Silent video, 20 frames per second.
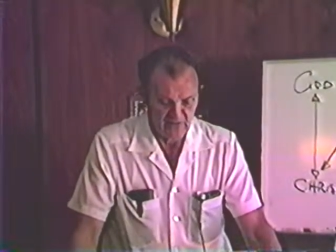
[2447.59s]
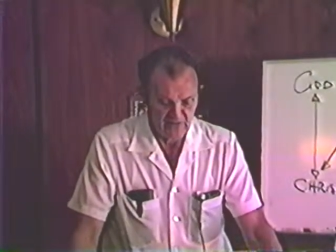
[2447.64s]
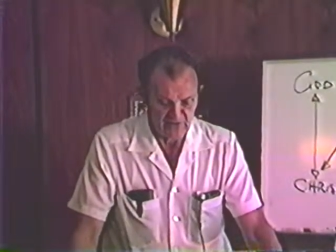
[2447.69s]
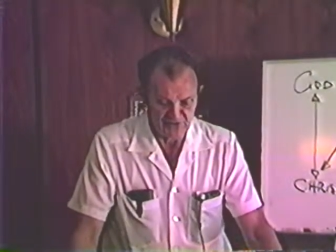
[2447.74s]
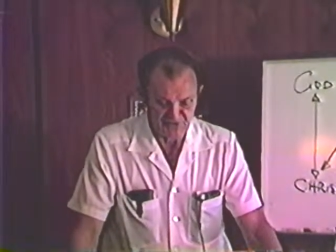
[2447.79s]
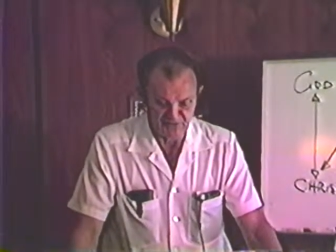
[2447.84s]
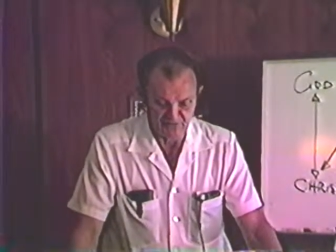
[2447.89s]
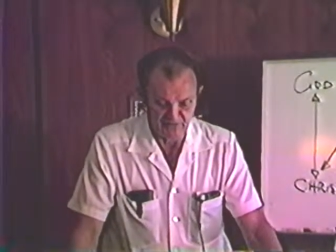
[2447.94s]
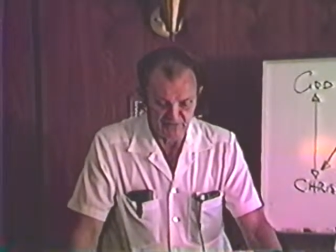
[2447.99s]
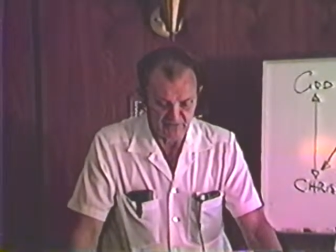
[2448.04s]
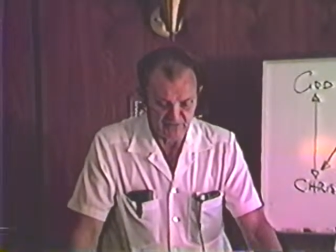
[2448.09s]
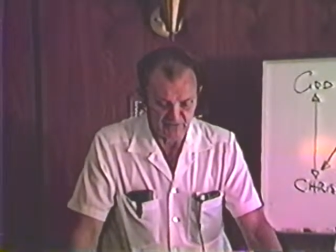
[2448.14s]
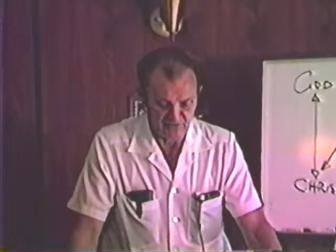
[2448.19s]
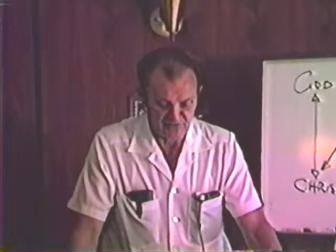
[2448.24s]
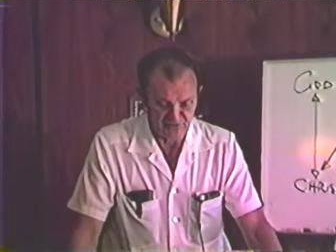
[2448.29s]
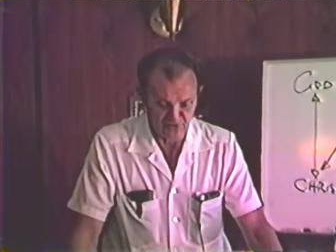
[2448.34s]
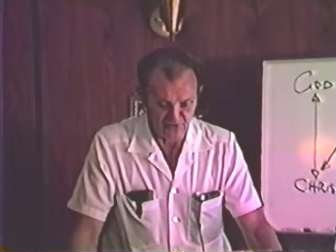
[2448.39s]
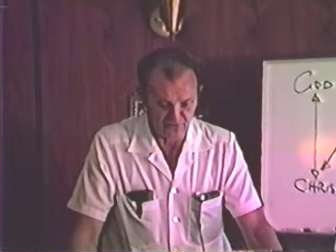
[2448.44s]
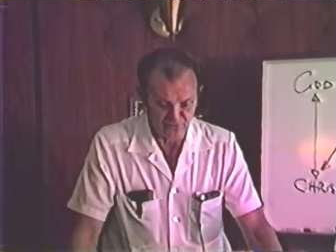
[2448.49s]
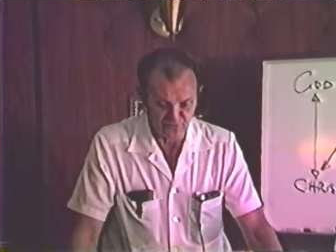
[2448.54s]
he submitted
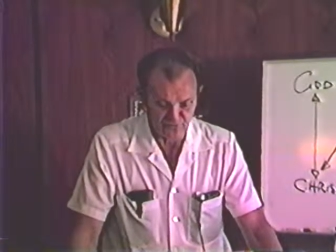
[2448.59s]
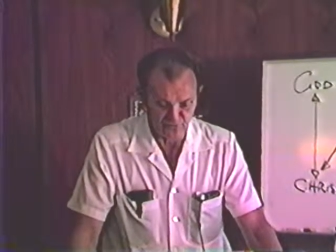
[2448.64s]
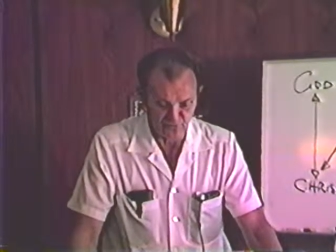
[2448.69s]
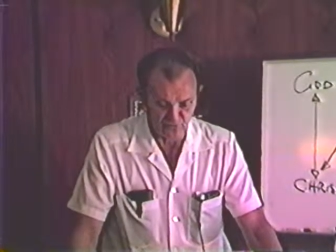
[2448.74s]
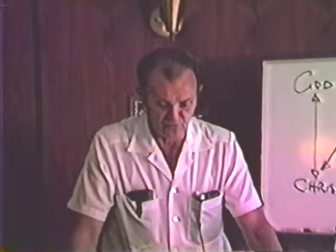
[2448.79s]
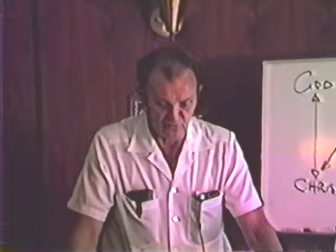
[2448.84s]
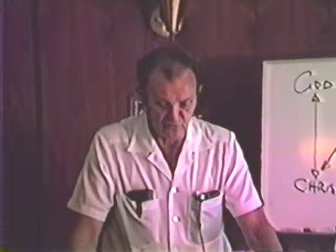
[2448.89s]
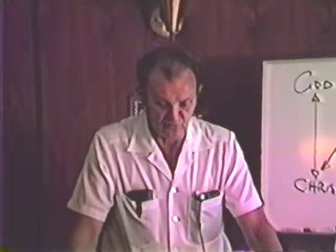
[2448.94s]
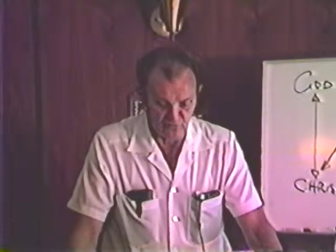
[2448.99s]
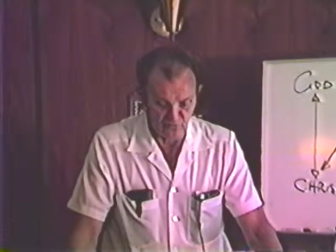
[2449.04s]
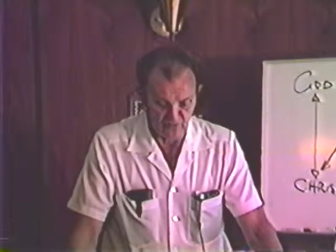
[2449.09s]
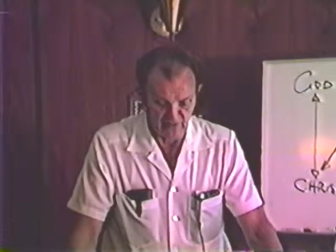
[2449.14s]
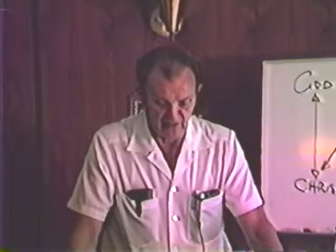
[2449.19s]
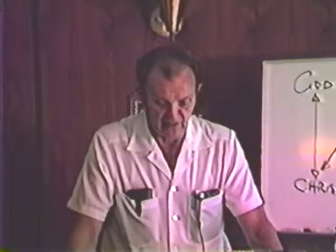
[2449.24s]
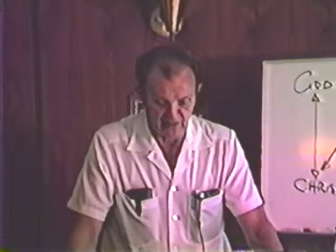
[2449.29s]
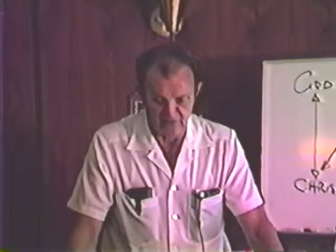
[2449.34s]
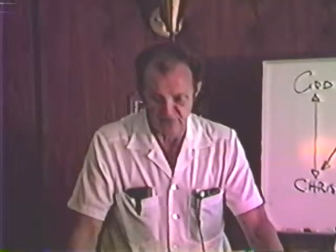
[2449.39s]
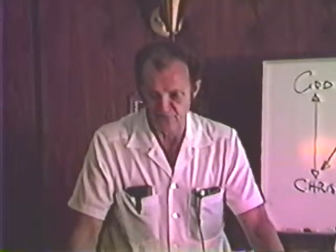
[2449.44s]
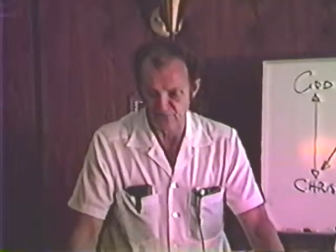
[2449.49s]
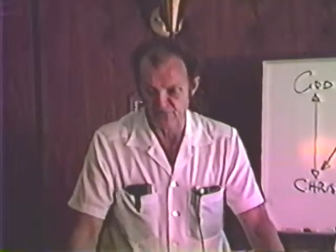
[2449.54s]
himself to it all
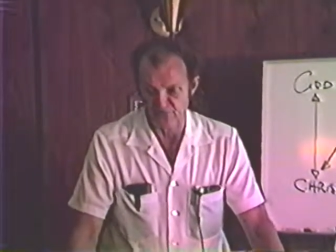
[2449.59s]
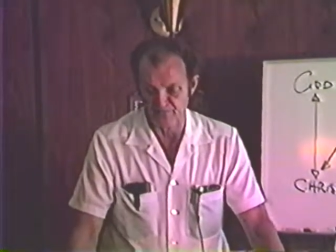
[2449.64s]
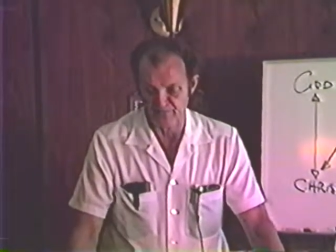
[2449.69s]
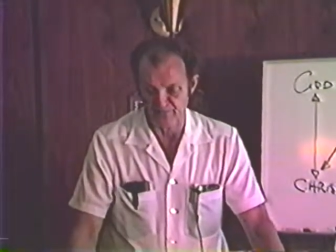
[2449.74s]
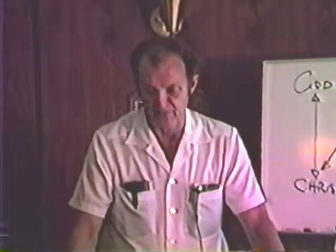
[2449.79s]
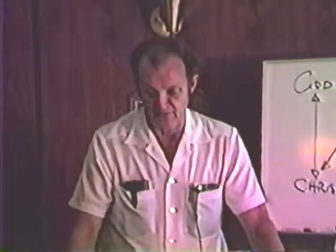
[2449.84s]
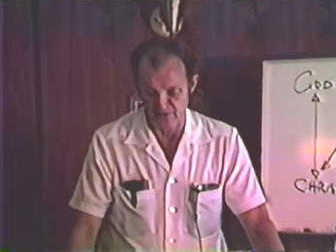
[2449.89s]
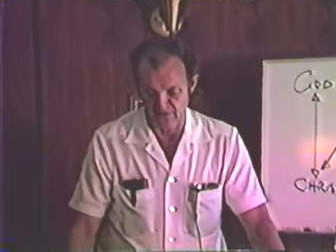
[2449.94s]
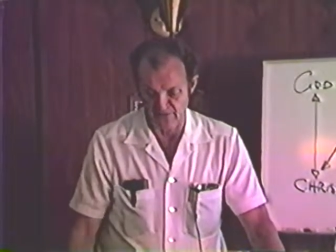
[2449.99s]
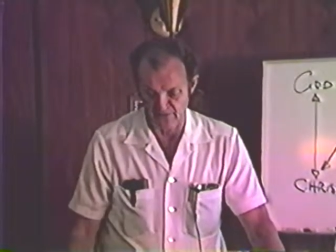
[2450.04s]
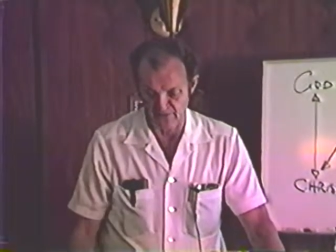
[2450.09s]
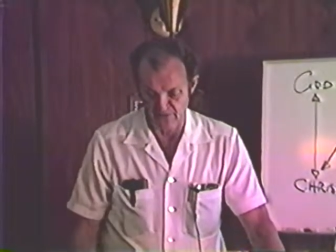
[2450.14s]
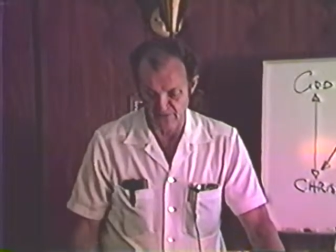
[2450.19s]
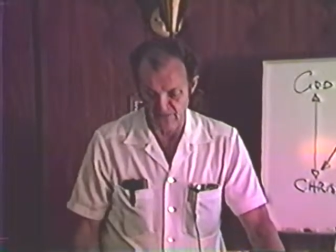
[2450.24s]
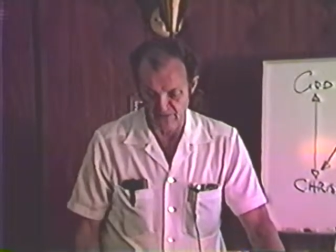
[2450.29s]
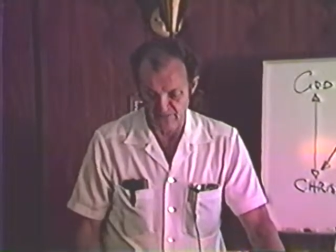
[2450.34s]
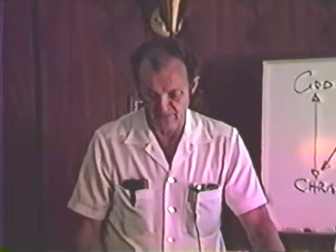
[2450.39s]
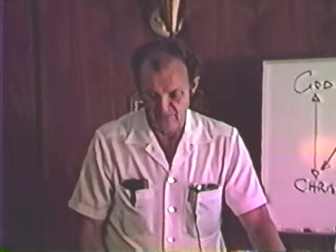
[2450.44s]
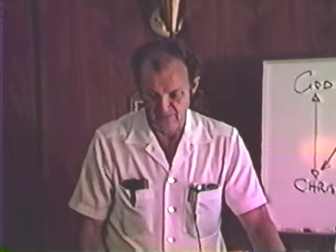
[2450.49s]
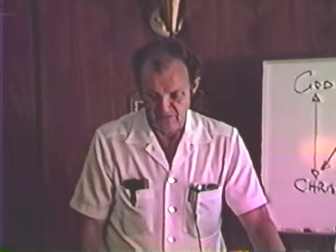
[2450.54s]
uncomplainingly,